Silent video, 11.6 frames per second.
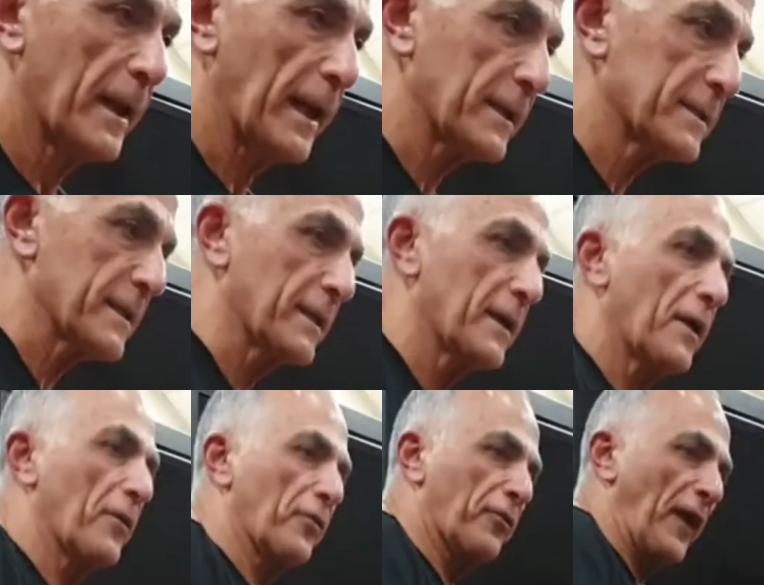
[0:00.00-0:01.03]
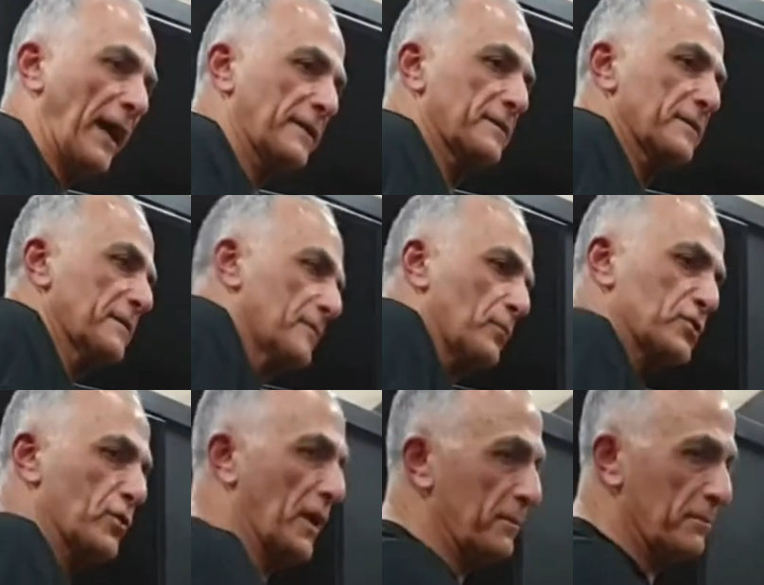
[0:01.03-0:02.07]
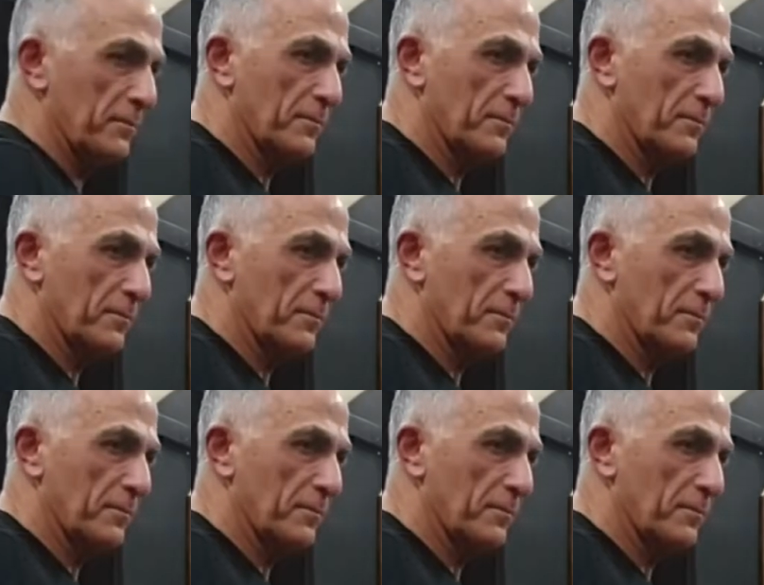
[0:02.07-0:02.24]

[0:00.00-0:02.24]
said, that, what's your name?